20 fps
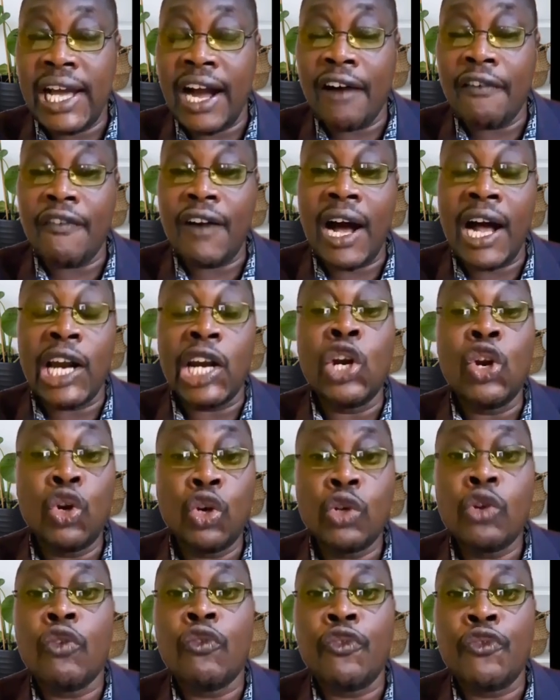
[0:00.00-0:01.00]
have a
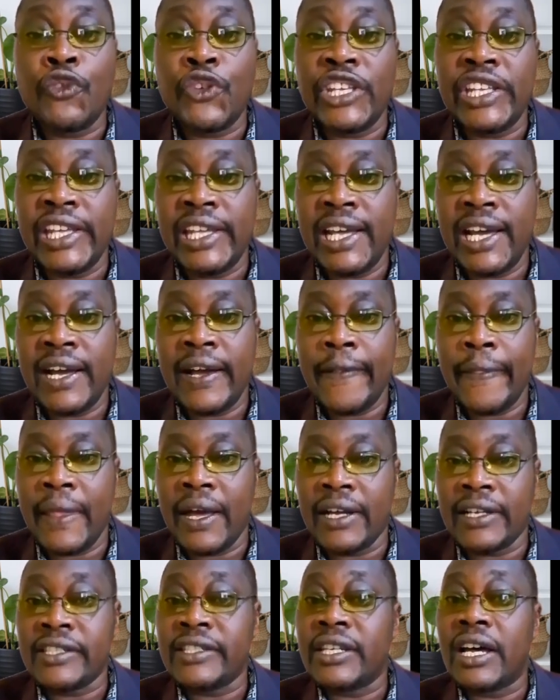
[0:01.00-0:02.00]
lot of fear
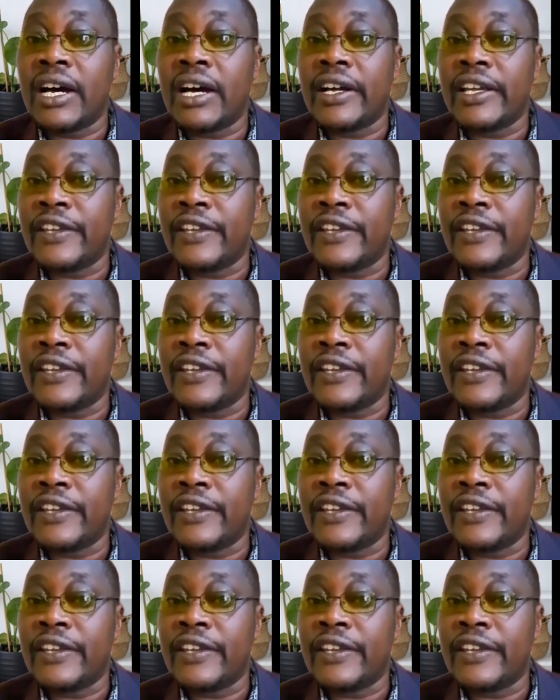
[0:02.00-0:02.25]
that